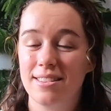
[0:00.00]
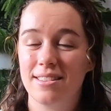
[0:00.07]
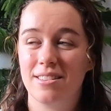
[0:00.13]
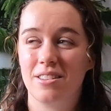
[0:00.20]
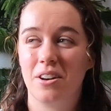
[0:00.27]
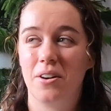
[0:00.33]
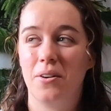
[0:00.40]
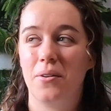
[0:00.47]

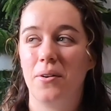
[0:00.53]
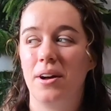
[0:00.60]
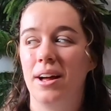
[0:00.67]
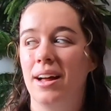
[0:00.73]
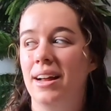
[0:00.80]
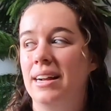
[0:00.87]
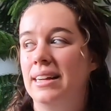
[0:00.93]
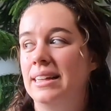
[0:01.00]
So
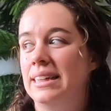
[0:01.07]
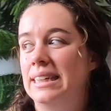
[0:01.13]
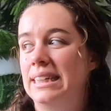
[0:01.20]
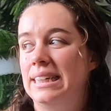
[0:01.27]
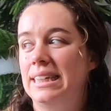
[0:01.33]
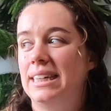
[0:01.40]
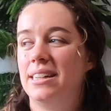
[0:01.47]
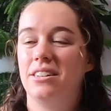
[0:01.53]

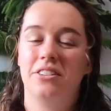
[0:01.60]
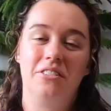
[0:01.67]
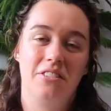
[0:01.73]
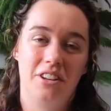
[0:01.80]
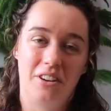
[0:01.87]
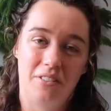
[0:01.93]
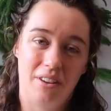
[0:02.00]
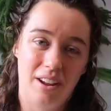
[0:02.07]
I don't
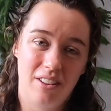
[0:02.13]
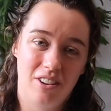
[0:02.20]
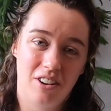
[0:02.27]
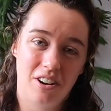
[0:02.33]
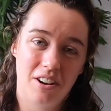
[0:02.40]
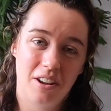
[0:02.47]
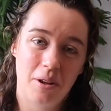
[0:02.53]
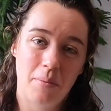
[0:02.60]
know how they're
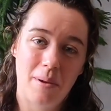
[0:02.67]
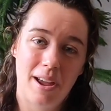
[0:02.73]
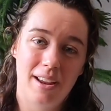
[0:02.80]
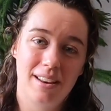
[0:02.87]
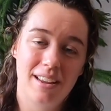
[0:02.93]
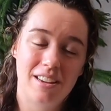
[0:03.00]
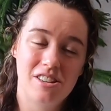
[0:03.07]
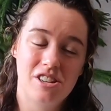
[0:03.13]
going to come back
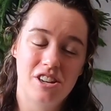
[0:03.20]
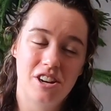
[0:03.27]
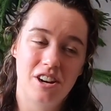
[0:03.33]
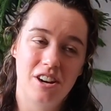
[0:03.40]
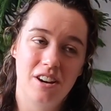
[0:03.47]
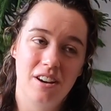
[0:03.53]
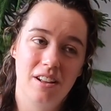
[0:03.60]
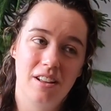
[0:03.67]
next
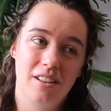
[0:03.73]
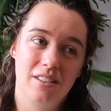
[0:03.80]
year.